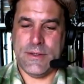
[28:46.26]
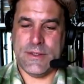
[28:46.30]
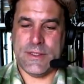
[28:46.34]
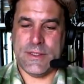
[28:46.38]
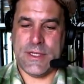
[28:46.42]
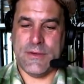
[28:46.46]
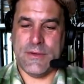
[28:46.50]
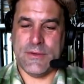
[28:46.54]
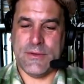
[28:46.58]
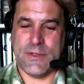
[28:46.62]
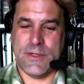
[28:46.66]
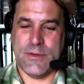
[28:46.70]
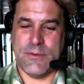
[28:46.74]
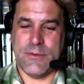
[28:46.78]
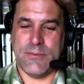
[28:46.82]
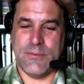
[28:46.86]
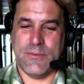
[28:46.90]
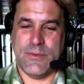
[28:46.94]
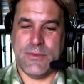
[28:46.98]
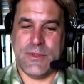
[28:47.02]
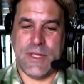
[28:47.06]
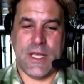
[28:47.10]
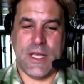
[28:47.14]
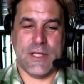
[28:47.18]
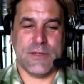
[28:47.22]
Sounds so
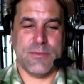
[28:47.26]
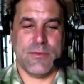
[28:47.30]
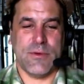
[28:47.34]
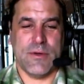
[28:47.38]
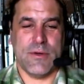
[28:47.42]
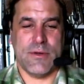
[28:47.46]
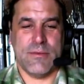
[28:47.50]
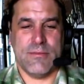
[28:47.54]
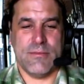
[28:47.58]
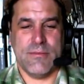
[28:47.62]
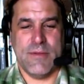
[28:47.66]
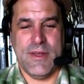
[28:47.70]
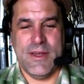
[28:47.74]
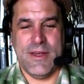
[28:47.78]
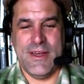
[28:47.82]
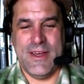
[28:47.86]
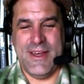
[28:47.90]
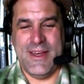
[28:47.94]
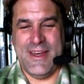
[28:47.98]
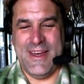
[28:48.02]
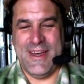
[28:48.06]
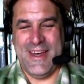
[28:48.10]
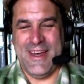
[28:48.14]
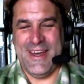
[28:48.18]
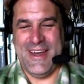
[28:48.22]
desperate.
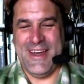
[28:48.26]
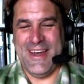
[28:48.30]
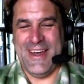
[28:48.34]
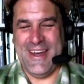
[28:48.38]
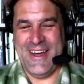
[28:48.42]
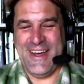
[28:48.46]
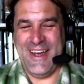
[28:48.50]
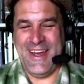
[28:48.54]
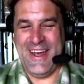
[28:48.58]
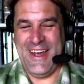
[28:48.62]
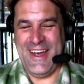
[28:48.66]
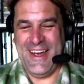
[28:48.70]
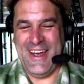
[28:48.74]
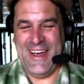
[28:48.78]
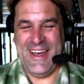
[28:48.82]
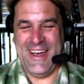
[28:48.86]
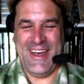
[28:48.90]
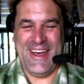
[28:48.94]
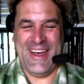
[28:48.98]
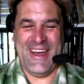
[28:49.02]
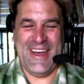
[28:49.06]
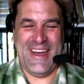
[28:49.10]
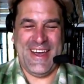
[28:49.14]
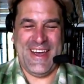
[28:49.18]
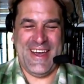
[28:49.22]

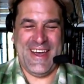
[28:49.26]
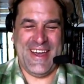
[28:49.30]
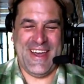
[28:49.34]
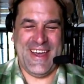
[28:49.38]
I know.